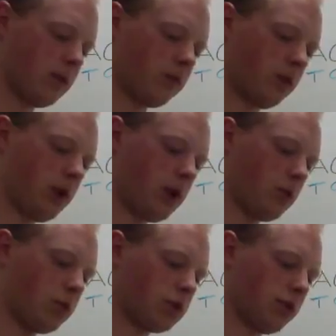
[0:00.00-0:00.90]
for E,
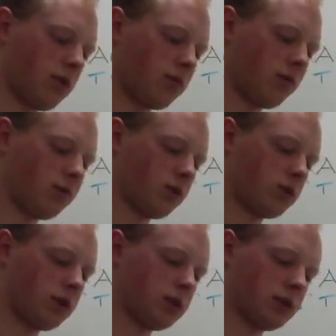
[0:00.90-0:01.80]
which of the above
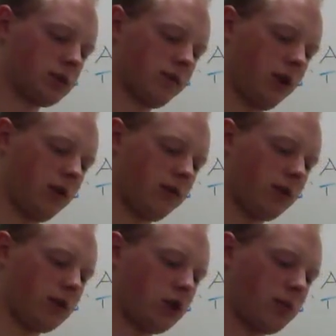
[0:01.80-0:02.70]
proteins is involved in
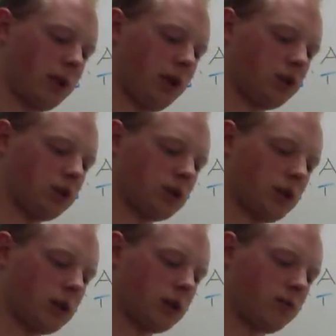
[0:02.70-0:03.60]
the termination stage of